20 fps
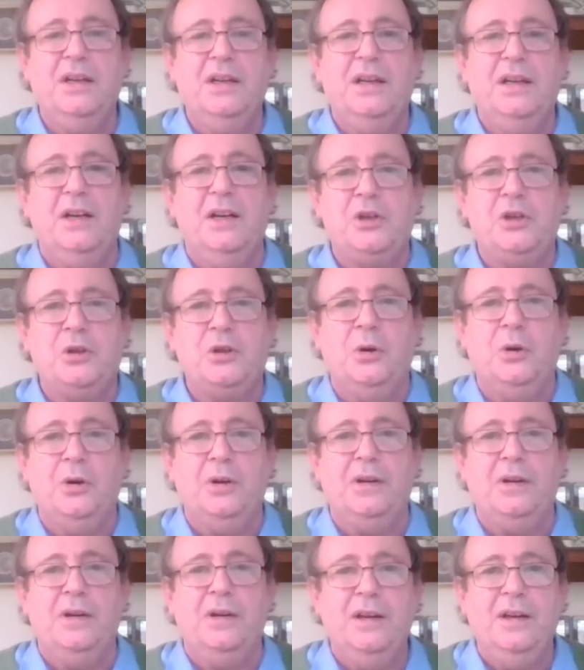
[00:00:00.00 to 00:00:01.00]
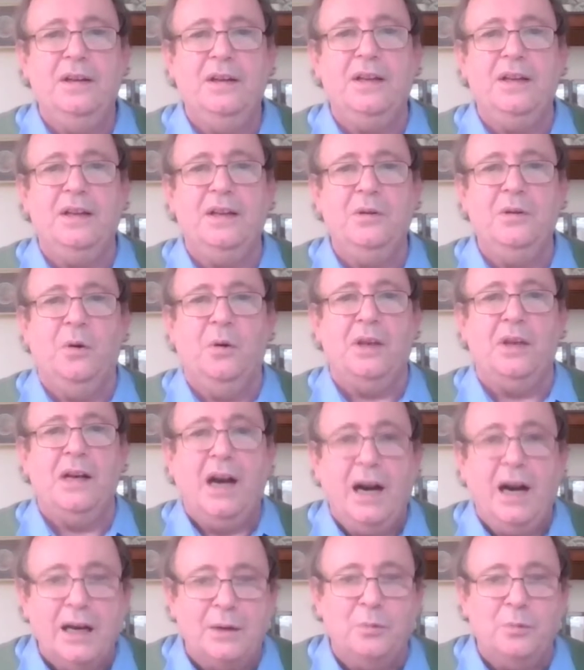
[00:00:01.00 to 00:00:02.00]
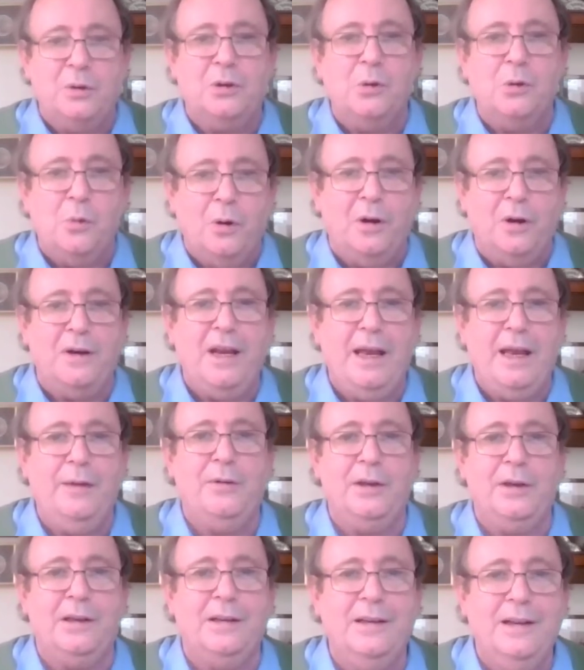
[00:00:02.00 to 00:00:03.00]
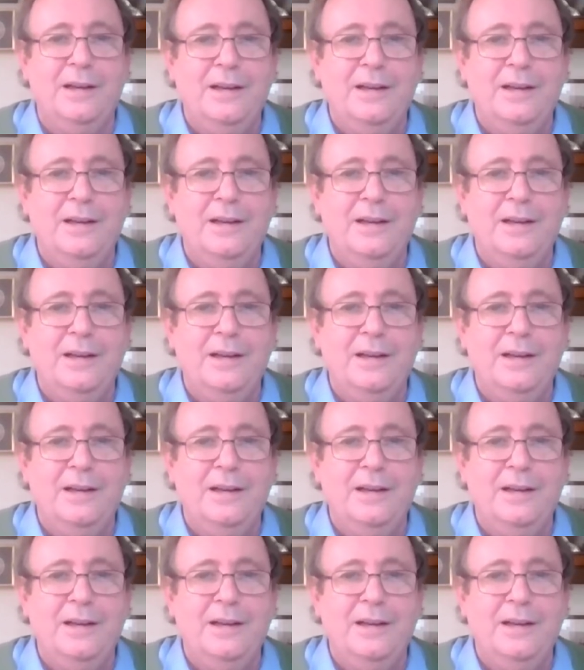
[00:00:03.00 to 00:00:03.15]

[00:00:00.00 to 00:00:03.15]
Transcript: ensured that Northern Ireland would go on having